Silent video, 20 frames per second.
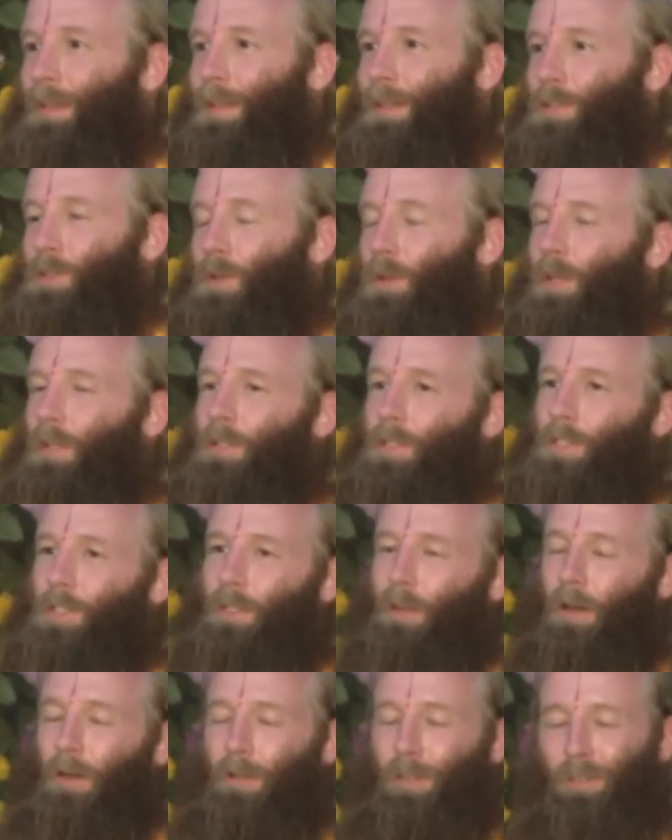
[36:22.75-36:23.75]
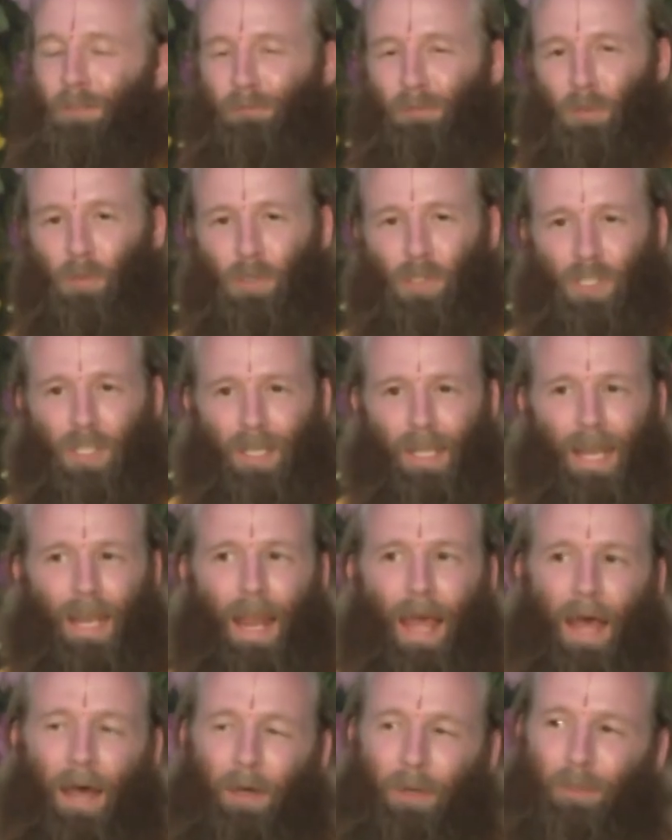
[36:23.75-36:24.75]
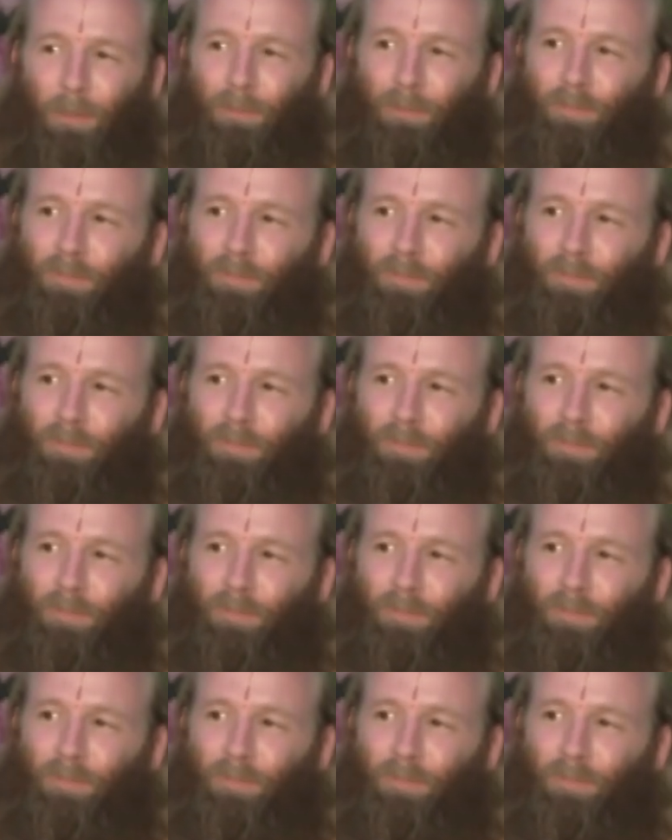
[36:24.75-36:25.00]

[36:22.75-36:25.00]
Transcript: So you can start devotion now.